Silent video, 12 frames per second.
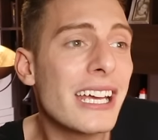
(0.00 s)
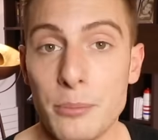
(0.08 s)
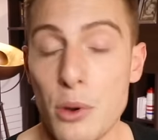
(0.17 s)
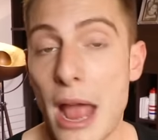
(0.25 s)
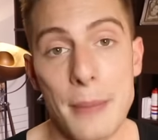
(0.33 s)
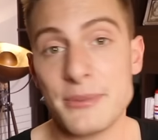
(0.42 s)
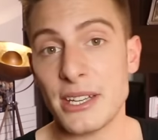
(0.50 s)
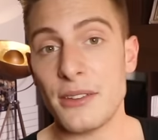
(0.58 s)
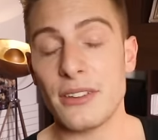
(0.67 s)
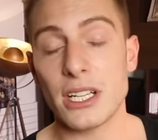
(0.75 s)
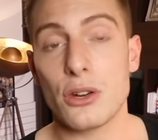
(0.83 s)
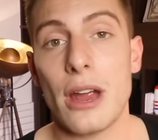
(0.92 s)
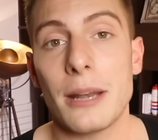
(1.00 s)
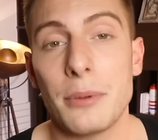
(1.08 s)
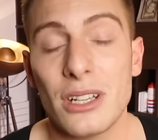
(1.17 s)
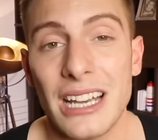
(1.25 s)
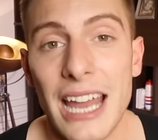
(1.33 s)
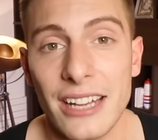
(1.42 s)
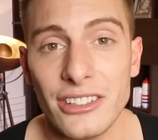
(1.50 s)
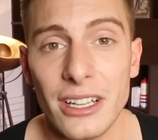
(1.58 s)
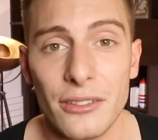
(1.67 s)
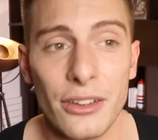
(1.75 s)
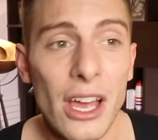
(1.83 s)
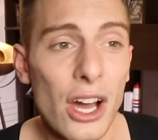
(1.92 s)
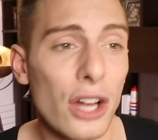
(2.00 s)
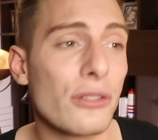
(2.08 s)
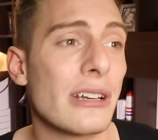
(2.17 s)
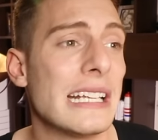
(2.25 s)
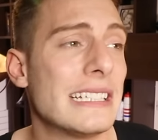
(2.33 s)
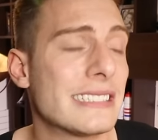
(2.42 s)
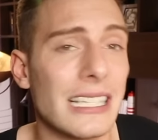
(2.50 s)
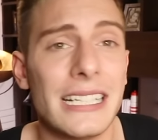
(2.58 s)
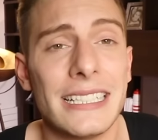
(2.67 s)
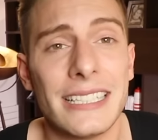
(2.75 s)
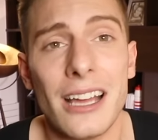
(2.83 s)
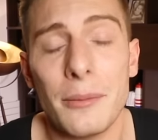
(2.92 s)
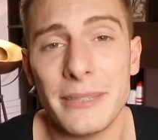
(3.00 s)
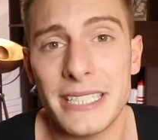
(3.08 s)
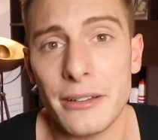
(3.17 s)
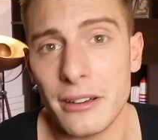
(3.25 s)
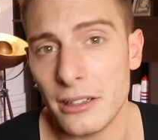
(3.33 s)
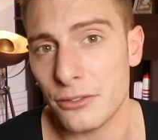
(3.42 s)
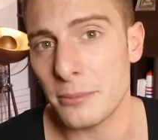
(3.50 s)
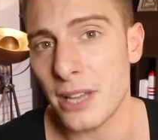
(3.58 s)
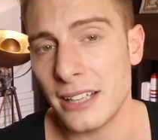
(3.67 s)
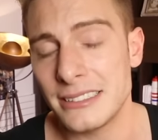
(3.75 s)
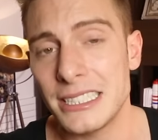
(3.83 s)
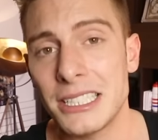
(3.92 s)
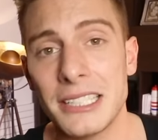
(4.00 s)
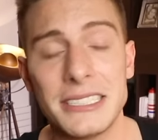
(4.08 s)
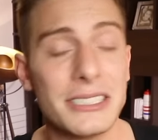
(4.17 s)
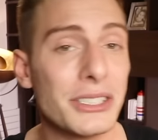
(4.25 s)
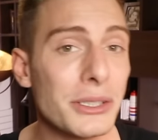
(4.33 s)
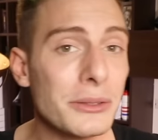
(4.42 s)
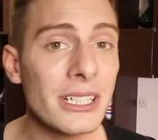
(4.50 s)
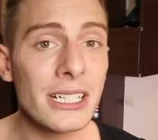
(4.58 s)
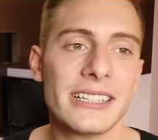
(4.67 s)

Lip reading: Perhaps that you've an incredible collection of unreleased Celine Dion material from 1992.